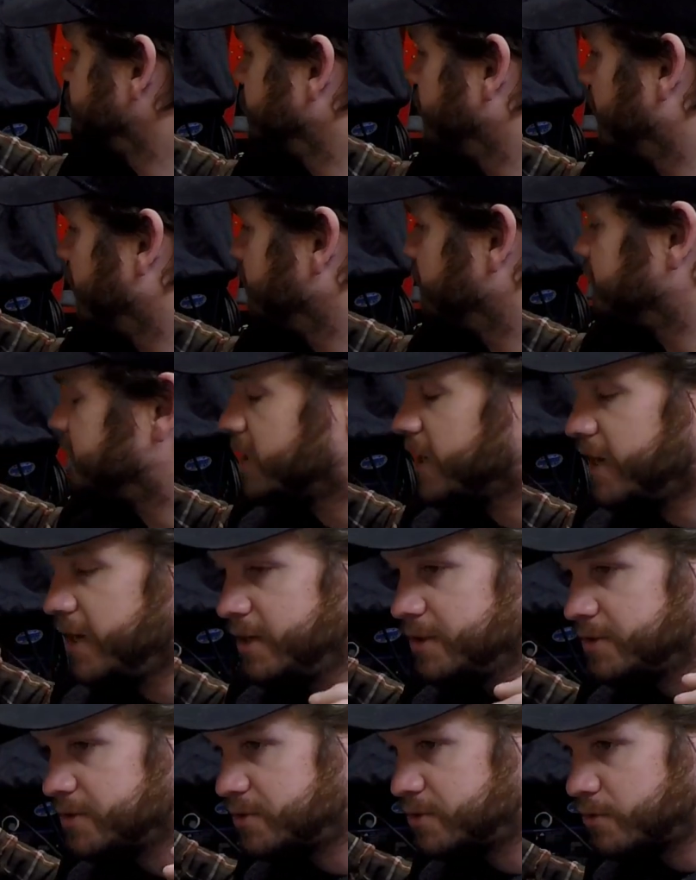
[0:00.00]
and the tank
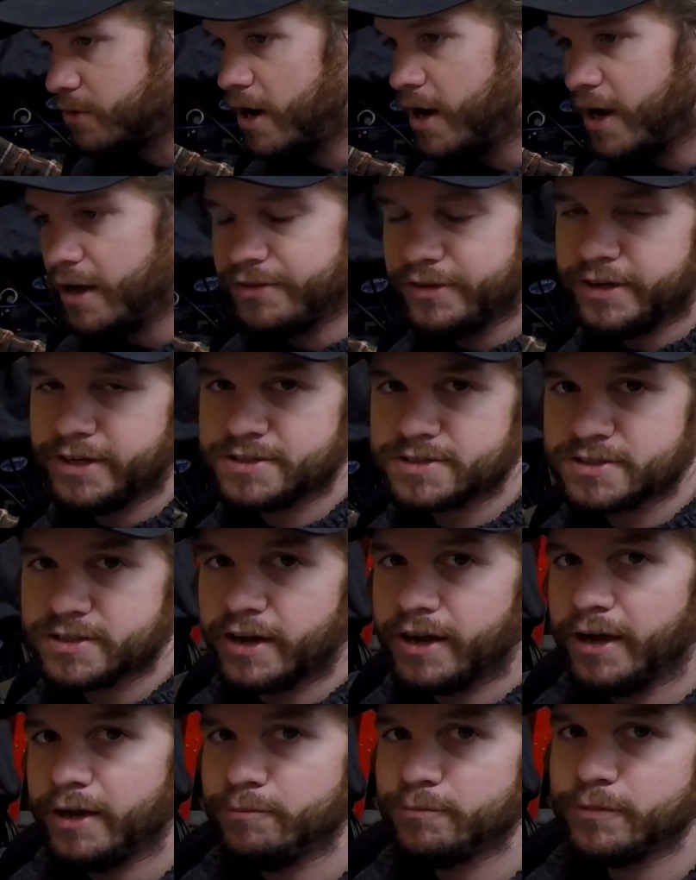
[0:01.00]
is dry, then it's
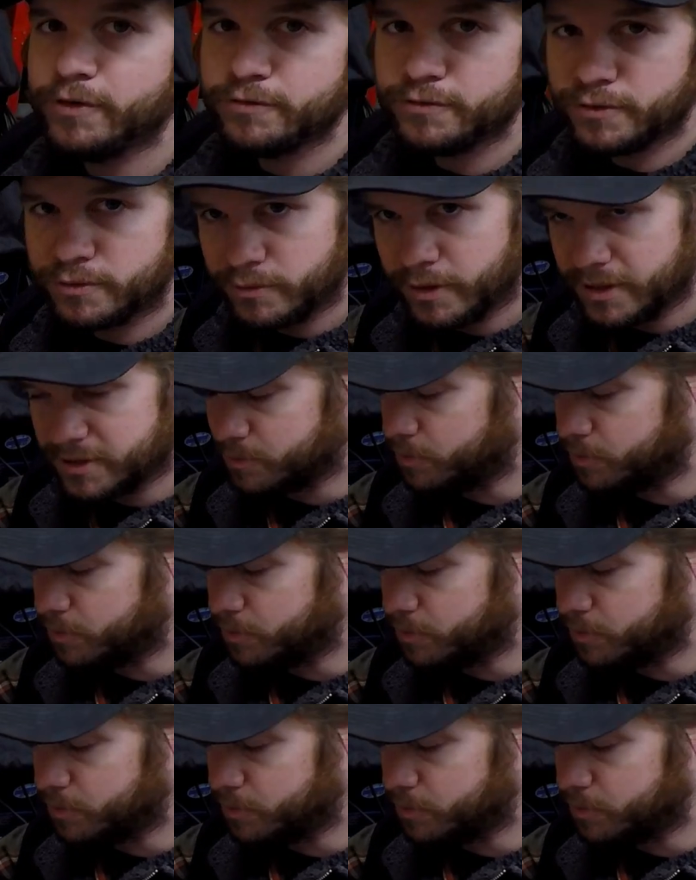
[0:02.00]
time for rust